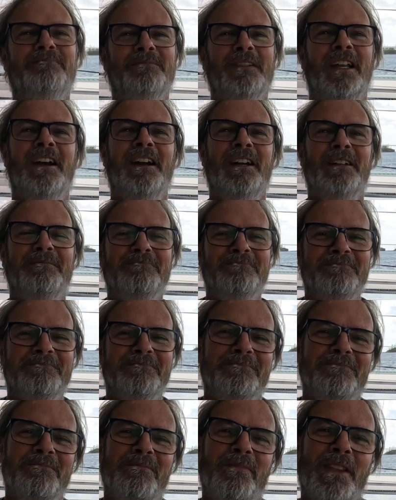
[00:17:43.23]
right.
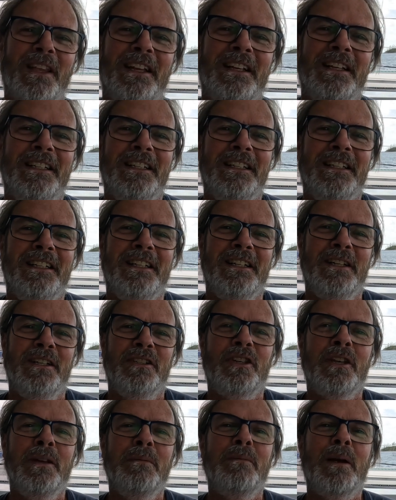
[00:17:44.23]

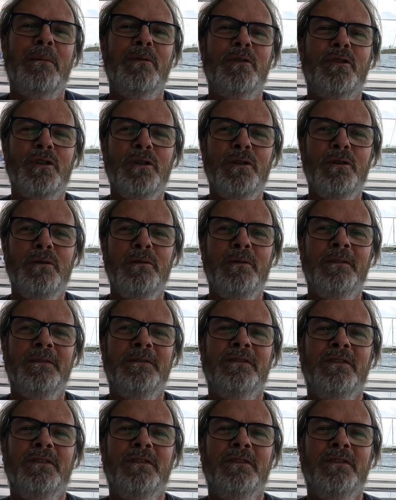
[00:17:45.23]
Tip number 2,